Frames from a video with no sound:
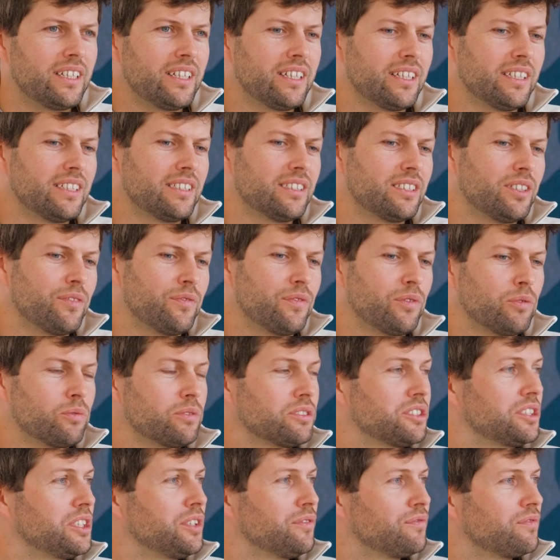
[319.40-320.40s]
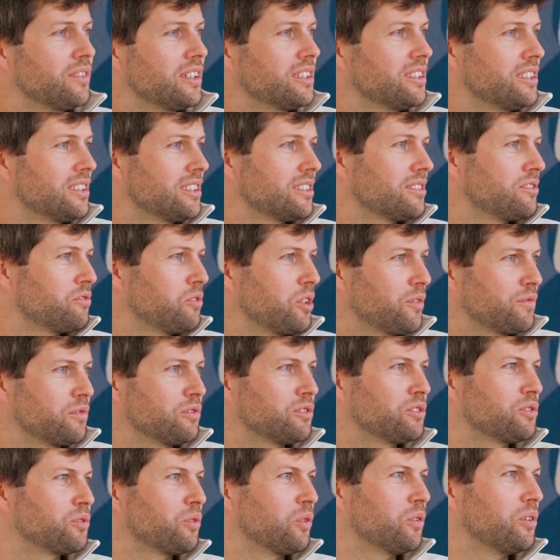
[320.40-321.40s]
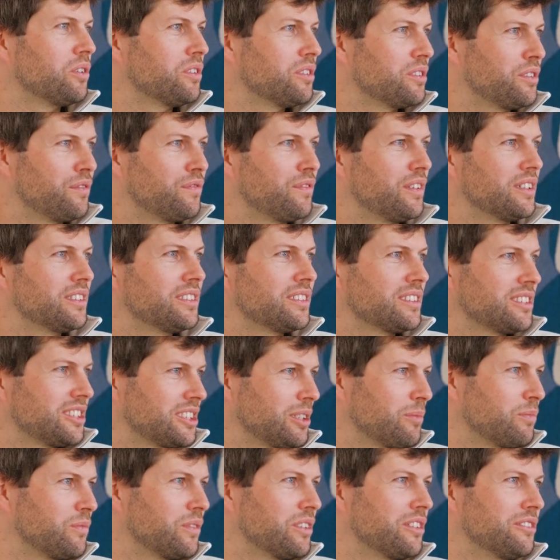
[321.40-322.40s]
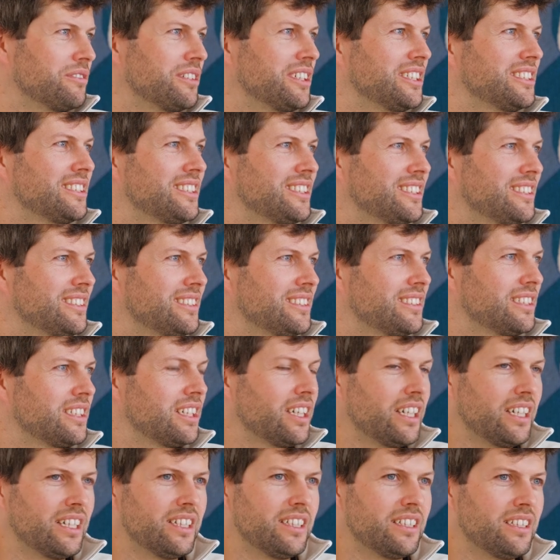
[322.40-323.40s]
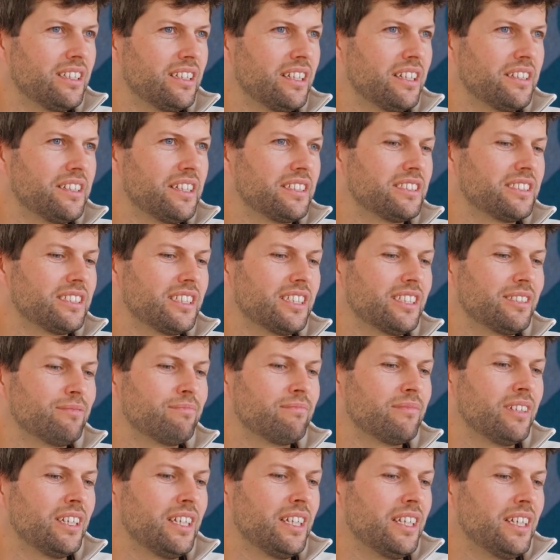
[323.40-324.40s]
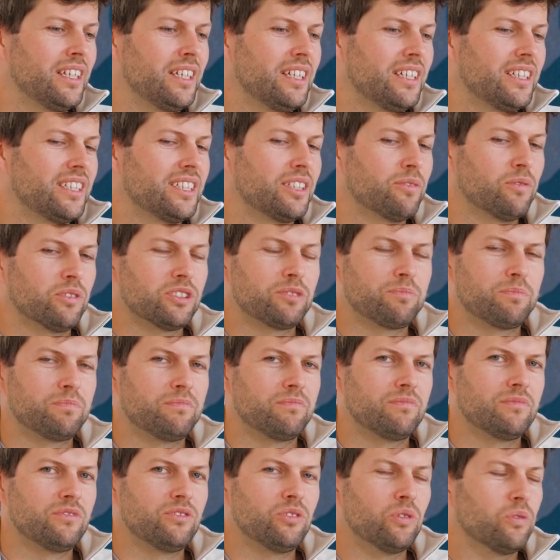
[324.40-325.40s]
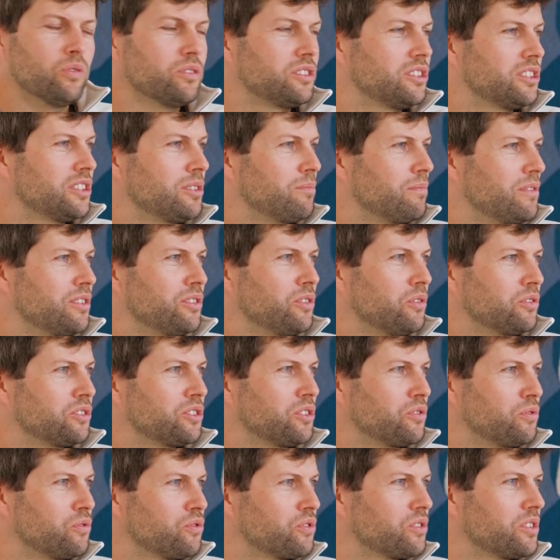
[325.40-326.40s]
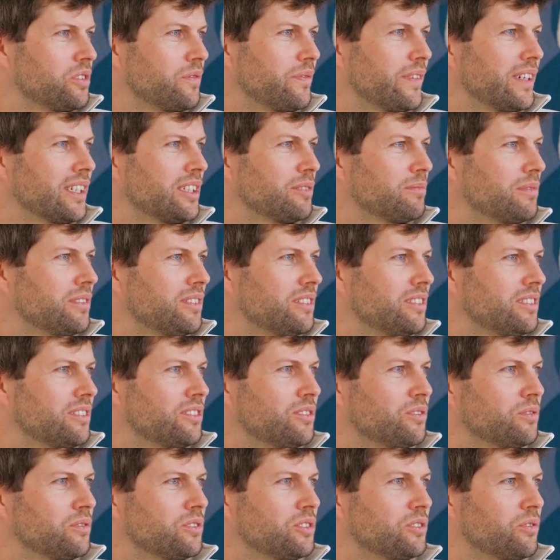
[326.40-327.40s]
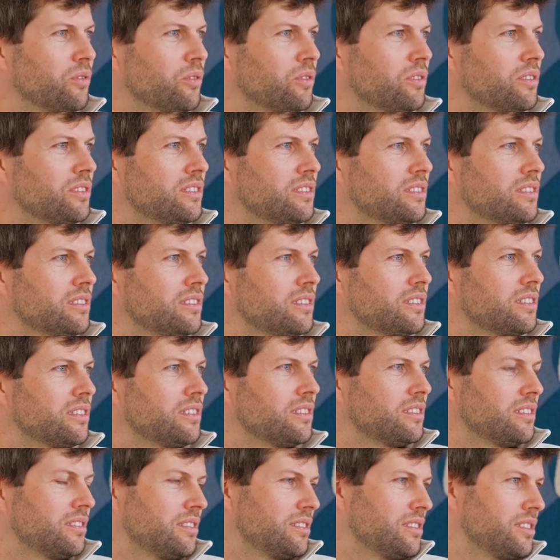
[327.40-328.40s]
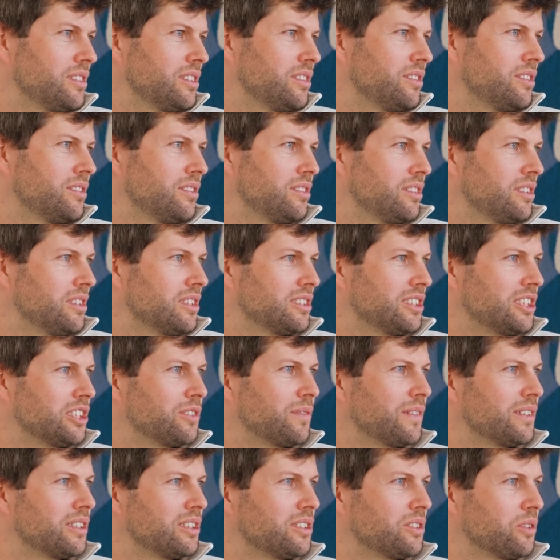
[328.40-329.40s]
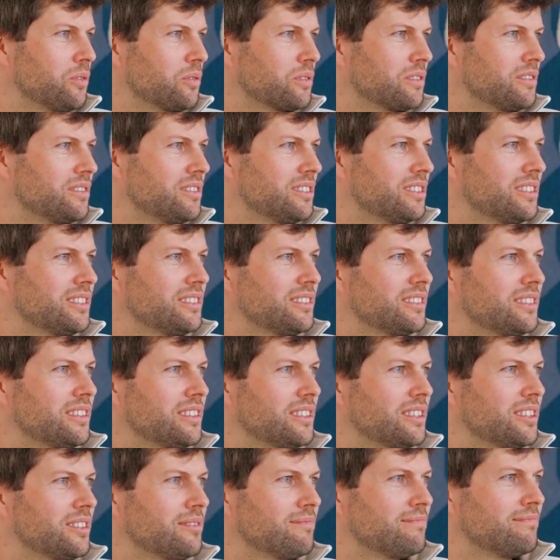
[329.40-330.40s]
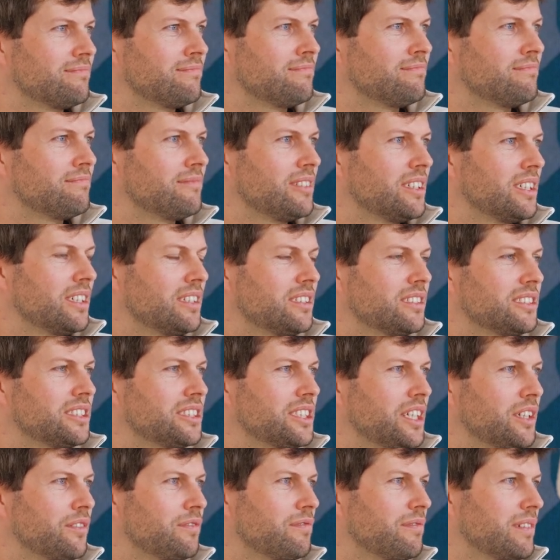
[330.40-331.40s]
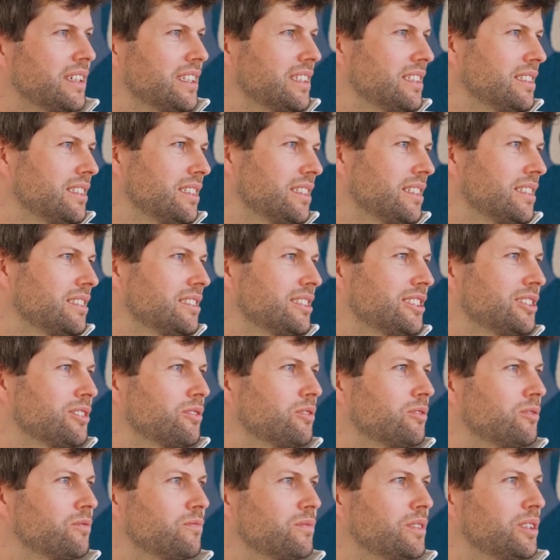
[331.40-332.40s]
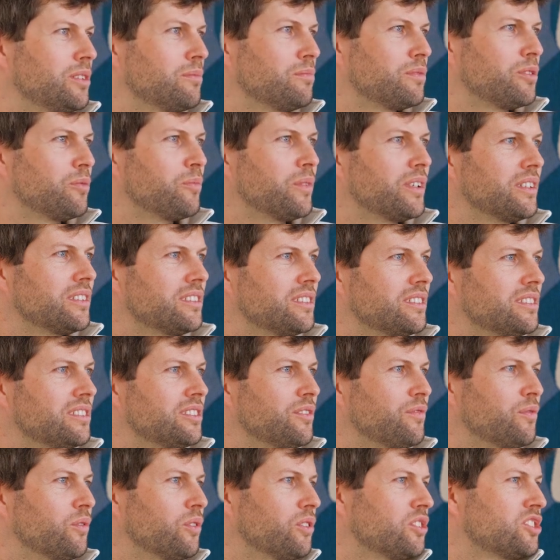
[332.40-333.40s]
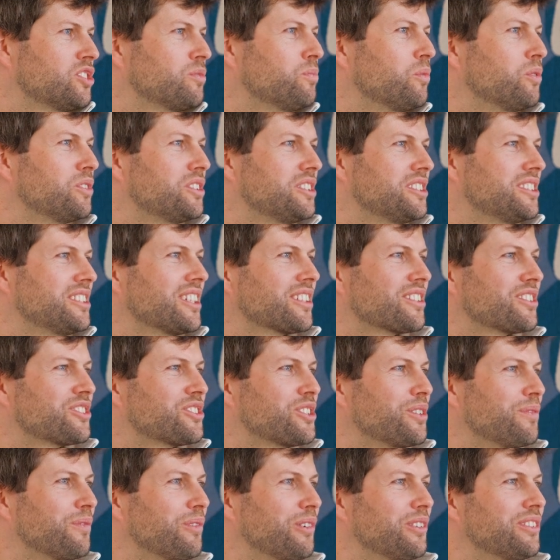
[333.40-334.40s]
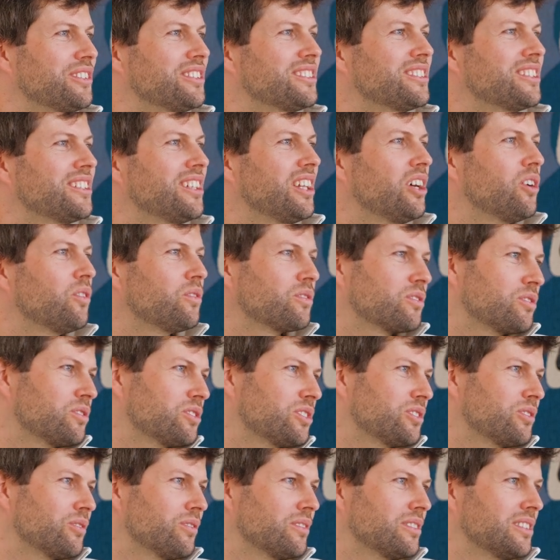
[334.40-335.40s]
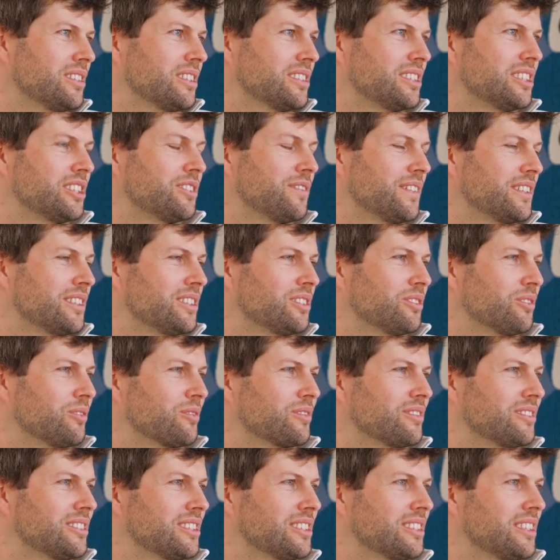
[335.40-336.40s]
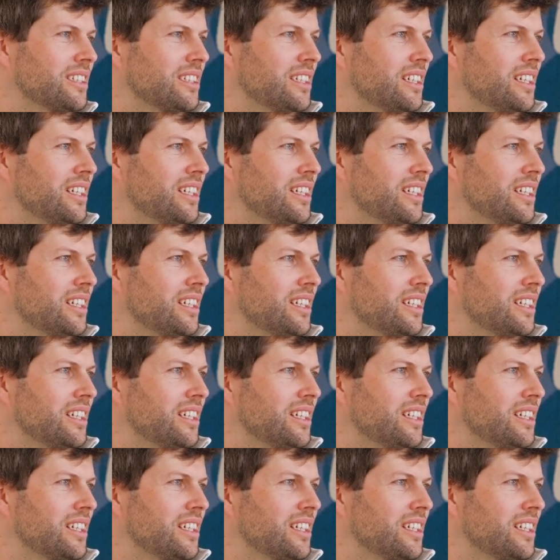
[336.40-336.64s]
And if you receive funding, you have to store the funding somewhere, right? And at that time, there was no simply no solution available to store the ERC20 tokens um, in a safe way. And so we implemented the first multi-signature wallet allowing to store ERC20 tokens.